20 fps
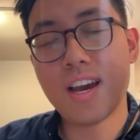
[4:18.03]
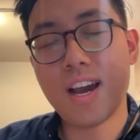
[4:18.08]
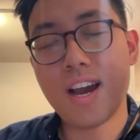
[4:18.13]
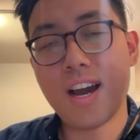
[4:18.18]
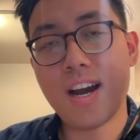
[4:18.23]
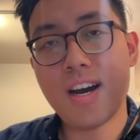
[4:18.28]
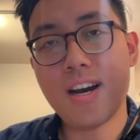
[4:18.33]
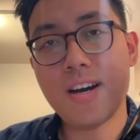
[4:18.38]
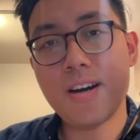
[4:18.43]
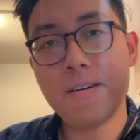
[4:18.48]

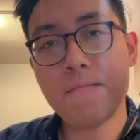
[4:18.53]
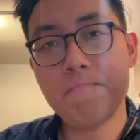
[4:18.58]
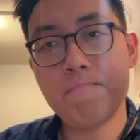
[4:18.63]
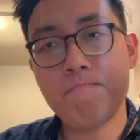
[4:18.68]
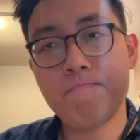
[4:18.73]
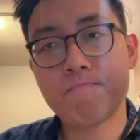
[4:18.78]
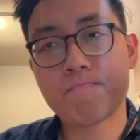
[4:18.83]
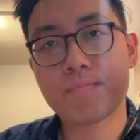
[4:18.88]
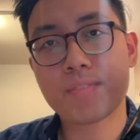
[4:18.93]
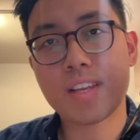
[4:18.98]

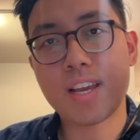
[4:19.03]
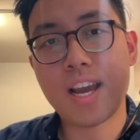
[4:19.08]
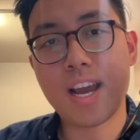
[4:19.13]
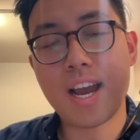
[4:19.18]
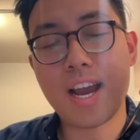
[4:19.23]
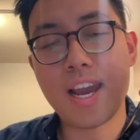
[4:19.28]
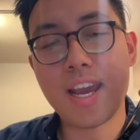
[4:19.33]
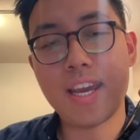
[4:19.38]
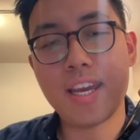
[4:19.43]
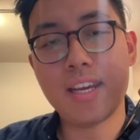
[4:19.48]

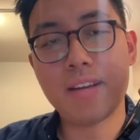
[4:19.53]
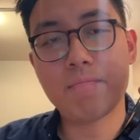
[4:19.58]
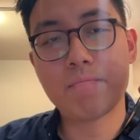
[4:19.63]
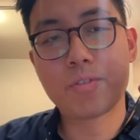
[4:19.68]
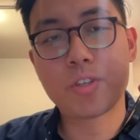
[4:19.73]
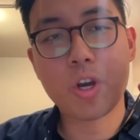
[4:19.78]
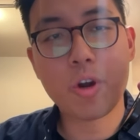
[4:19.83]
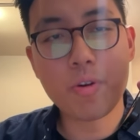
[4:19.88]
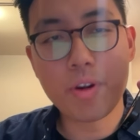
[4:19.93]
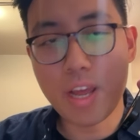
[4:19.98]
I
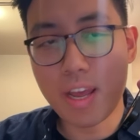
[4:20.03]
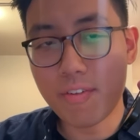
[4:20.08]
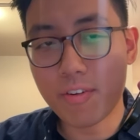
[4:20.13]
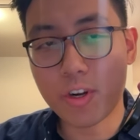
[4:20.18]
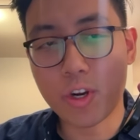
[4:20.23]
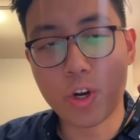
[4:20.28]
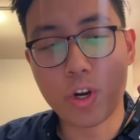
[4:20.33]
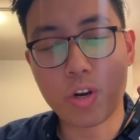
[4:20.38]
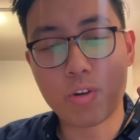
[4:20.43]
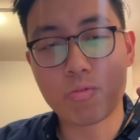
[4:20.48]
don't have a
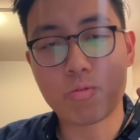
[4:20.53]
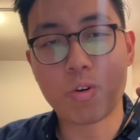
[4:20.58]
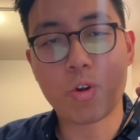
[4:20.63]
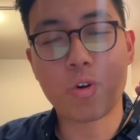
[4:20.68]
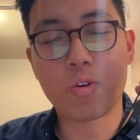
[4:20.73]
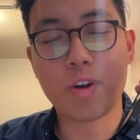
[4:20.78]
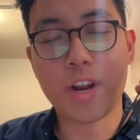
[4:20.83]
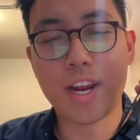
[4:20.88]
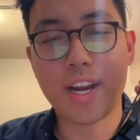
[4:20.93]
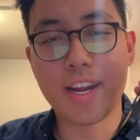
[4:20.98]
current role
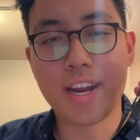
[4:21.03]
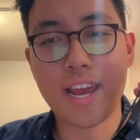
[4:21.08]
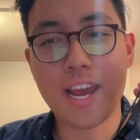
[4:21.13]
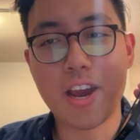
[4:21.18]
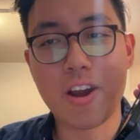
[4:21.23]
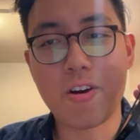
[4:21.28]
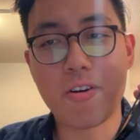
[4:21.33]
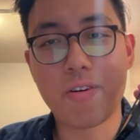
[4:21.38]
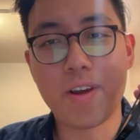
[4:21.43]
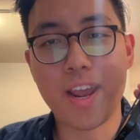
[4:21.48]
right
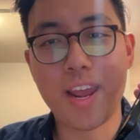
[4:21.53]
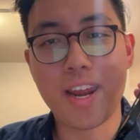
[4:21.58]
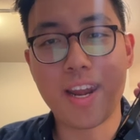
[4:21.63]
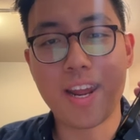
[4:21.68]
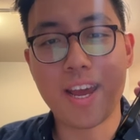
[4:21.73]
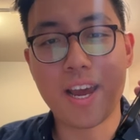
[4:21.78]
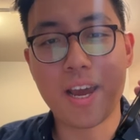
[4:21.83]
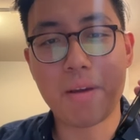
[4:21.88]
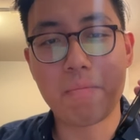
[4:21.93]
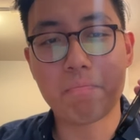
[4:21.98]
now, and
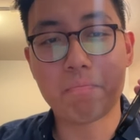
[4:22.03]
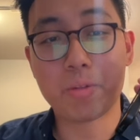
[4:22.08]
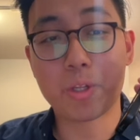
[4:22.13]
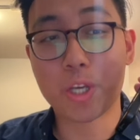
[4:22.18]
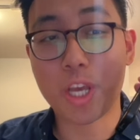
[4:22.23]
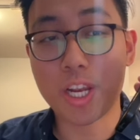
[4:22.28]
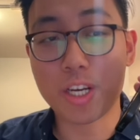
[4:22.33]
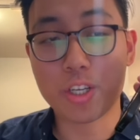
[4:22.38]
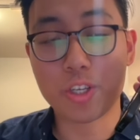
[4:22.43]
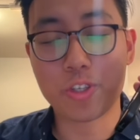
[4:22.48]
I'm
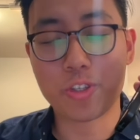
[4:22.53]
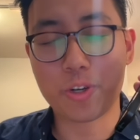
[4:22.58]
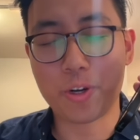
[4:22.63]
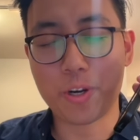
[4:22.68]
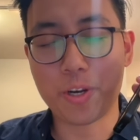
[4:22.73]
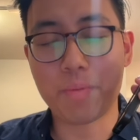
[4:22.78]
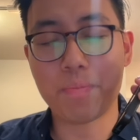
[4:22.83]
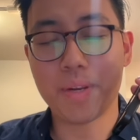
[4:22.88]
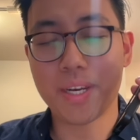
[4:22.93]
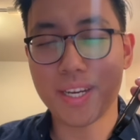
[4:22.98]
looking to start
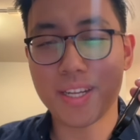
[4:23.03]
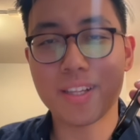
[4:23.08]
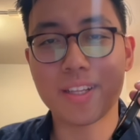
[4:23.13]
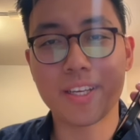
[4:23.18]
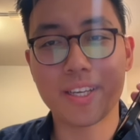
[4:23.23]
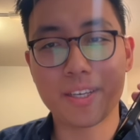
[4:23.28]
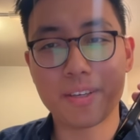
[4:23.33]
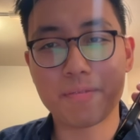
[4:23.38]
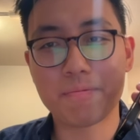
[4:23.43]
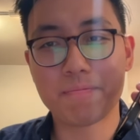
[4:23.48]
immediately.